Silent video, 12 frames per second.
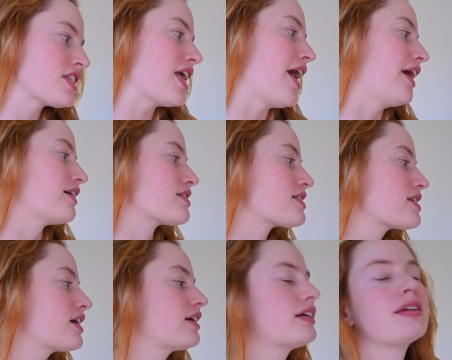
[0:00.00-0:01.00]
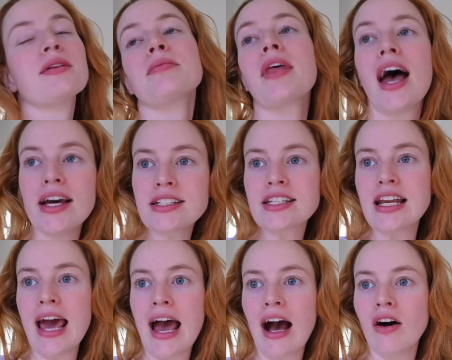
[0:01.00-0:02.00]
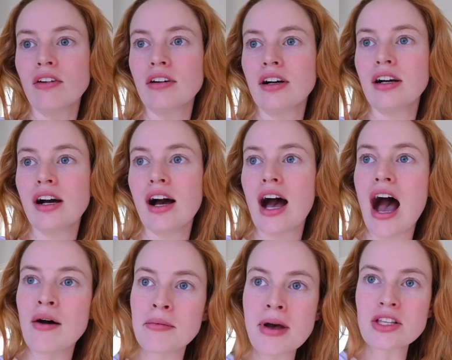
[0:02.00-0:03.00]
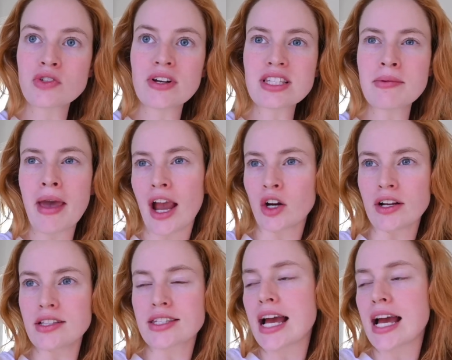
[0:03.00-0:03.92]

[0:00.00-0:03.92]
things. And now, I'm about to run some errands.